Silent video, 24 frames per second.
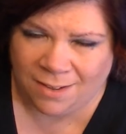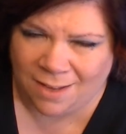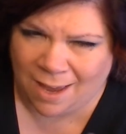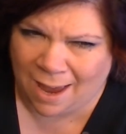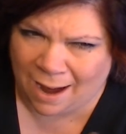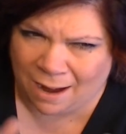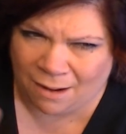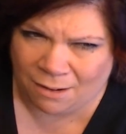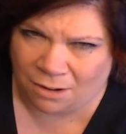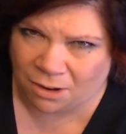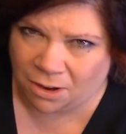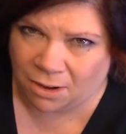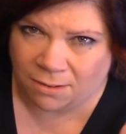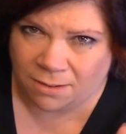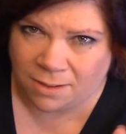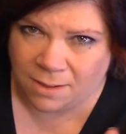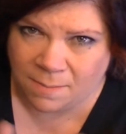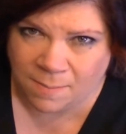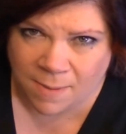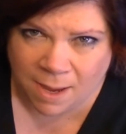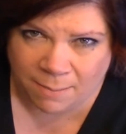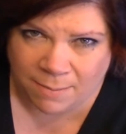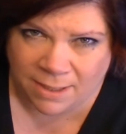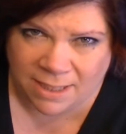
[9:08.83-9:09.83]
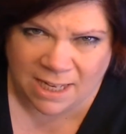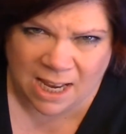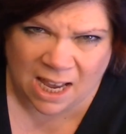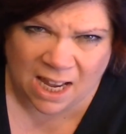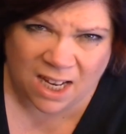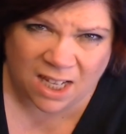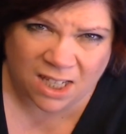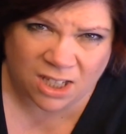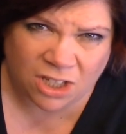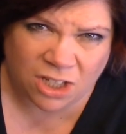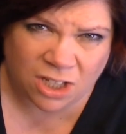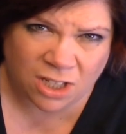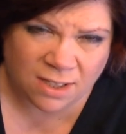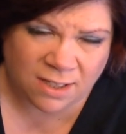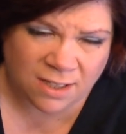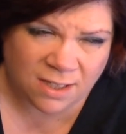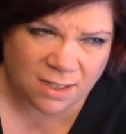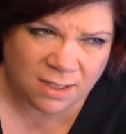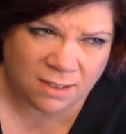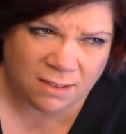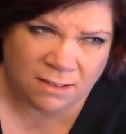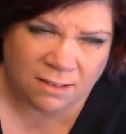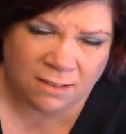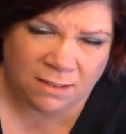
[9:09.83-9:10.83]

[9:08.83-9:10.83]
I don't know, it's maybe 10 inches.